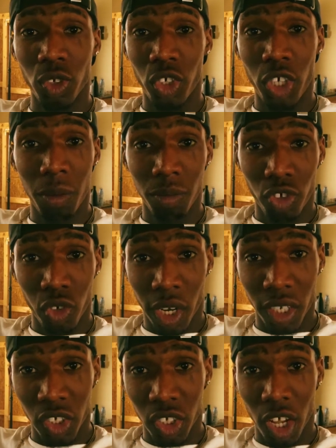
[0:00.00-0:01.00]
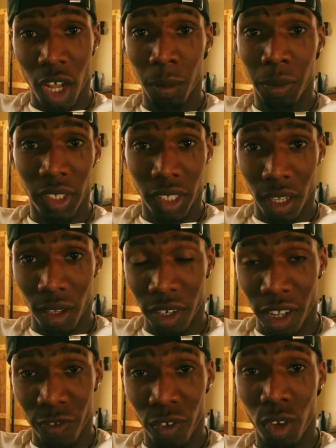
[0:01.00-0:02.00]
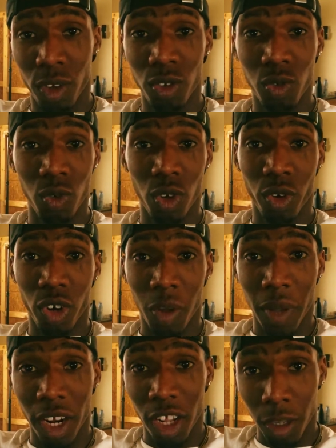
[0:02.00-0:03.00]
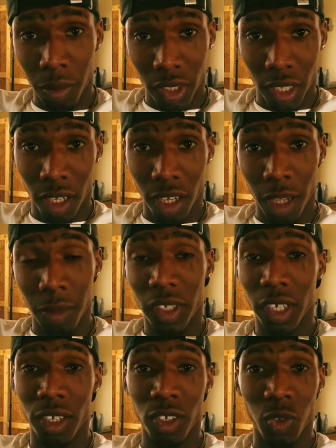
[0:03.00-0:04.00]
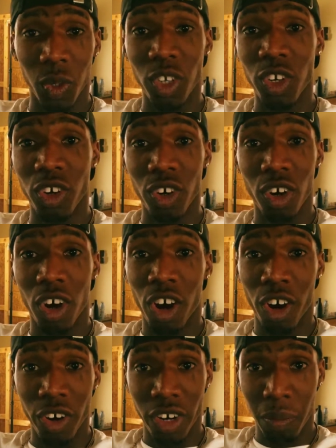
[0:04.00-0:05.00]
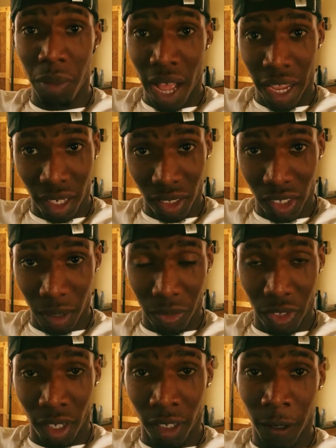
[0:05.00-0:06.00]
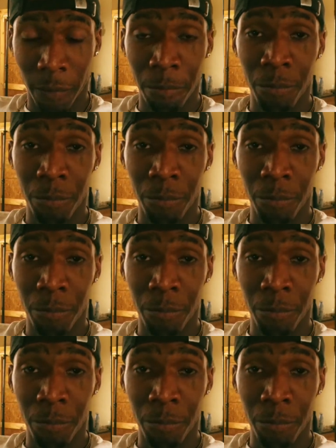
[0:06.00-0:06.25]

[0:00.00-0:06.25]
Jim tries to upsell. Now, for those who don't know about upsell is when you're already buying something,